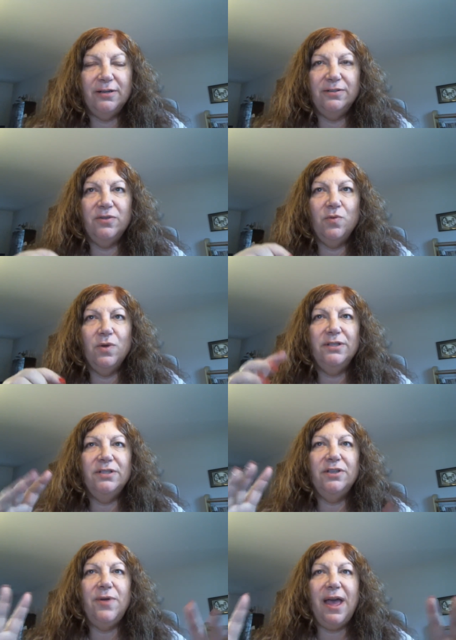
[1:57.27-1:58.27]
So
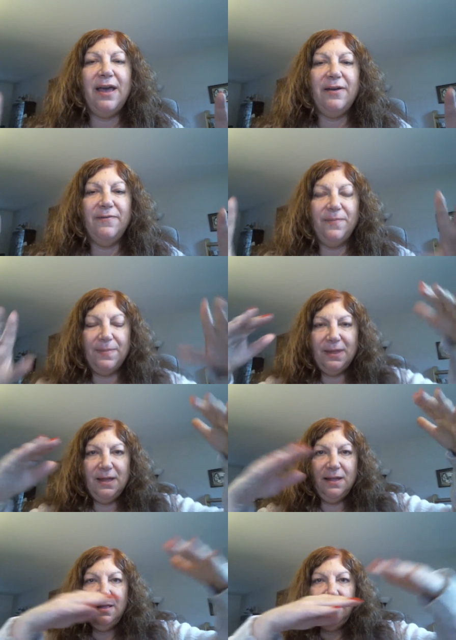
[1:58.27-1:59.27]
once you have
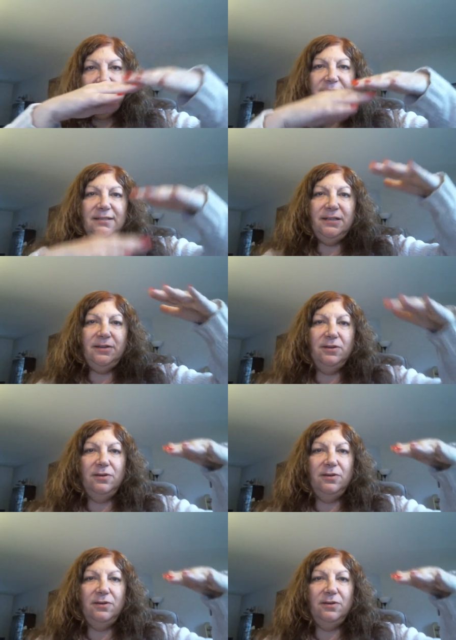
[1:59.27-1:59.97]
listed